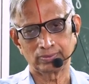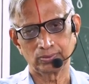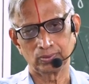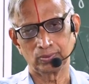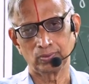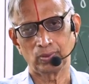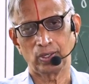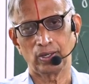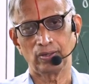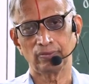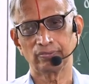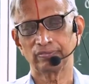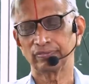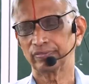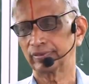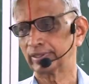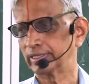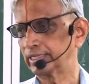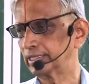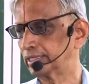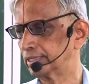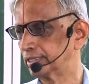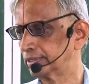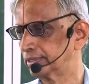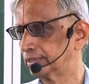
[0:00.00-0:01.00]
You have
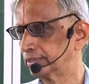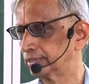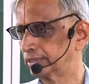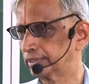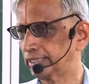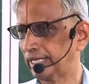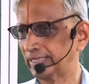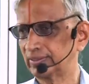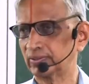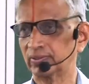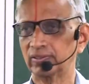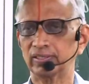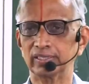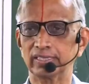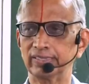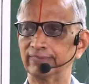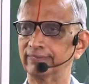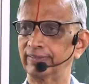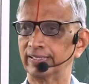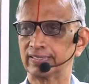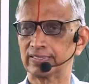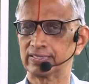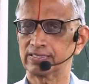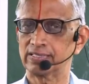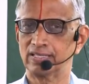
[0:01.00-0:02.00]
the
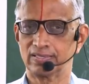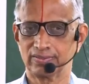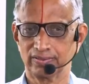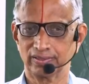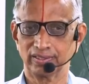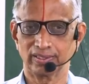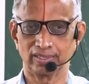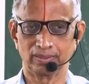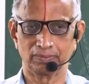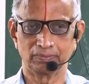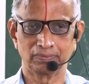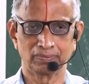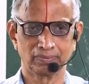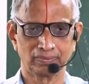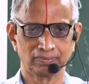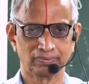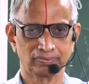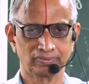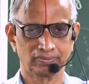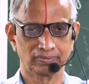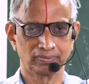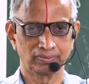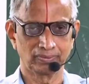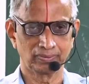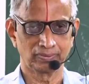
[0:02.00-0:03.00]
Parthasarathy theorem,
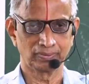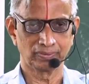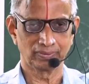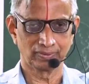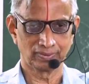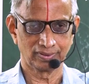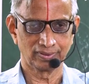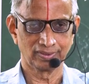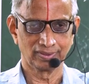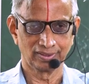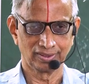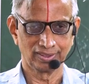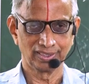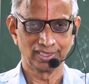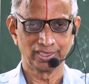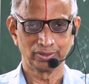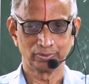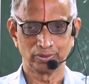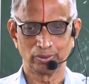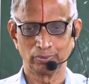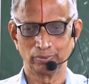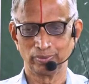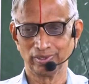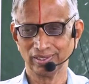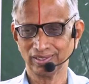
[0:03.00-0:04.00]
if you
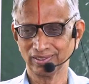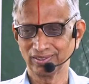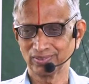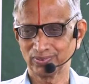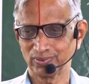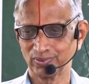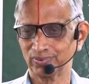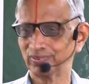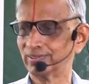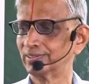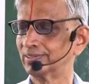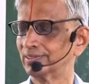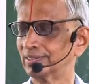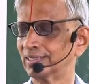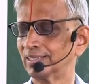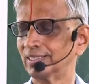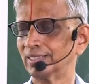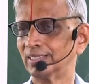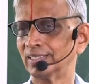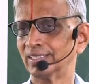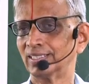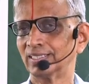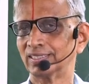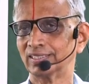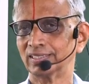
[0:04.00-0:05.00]
remember. So that
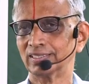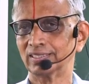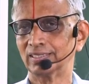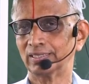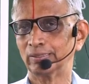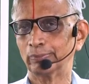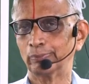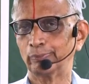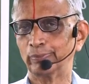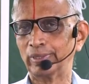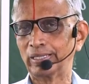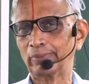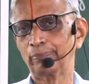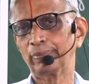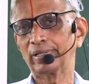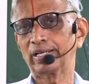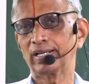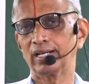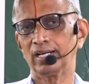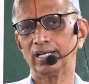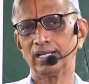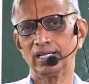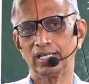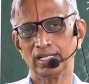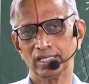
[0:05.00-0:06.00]
the big
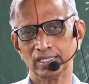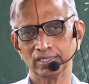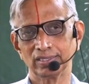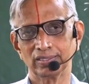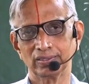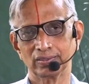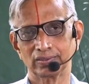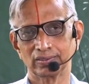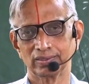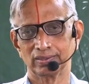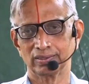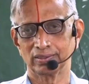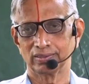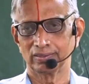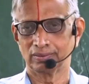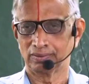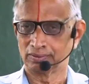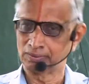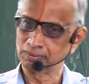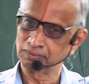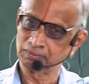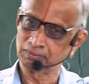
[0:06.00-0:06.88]
Picard is a